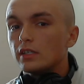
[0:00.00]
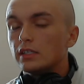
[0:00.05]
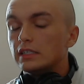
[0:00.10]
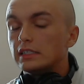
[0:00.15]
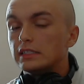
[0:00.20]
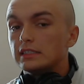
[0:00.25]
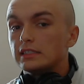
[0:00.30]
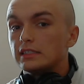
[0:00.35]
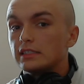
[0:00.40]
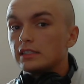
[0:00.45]

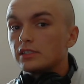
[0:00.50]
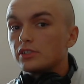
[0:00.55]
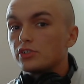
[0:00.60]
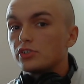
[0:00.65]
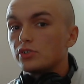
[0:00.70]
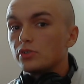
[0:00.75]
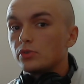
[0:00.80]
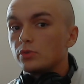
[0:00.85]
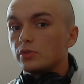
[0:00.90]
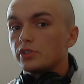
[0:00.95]
and as
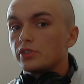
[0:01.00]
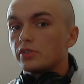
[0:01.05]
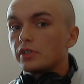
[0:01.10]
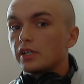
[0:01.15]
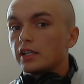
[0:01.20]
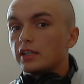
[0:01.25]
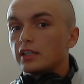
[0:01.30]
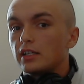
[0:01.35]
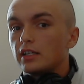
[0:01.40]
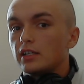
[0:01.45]
soon as you
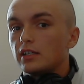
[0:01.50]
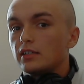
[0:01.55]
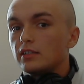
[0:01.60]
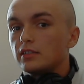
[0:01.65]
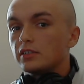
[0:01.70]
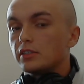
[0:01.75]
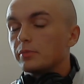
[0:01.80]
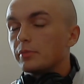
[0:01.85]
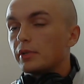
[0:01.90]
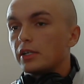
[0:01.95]
get there,
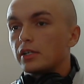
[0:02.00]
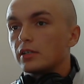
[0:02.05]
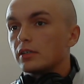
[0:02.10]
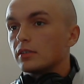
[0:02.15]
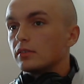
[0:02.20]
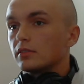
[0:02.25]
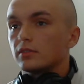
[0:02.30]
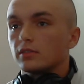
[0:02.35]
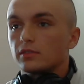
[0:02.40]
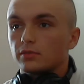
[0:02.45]
you better
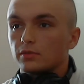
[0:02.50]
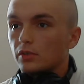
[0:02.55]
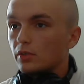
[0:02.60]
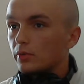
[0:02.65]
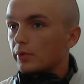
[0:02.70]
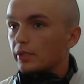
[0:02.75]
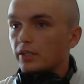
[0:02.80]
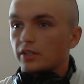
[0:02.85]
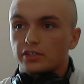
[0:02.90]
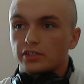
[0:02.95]
throw
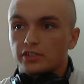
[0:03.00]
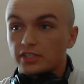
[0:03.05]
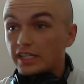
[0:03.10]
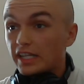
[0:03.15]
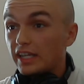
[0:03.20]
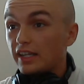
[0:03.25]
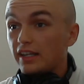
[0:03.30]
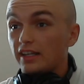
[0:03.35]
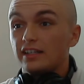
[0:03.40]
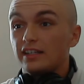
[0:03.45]
away all your
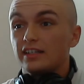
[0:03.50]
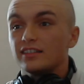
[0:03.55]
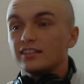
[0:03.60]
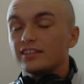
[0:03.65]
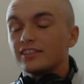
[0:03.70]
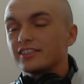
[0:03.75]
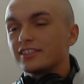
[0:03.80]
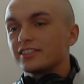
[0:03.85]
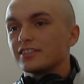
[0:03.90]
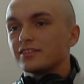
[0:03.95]
candy,
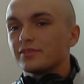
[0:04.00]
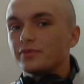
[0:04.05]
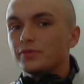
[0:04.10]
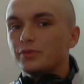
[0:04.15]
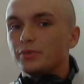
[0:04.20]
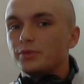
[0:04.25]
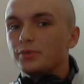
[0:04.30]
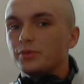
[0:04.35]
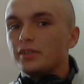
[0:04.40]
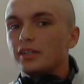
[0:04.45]
all your
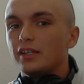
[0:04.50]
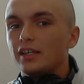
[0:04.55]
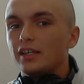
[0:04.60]
food,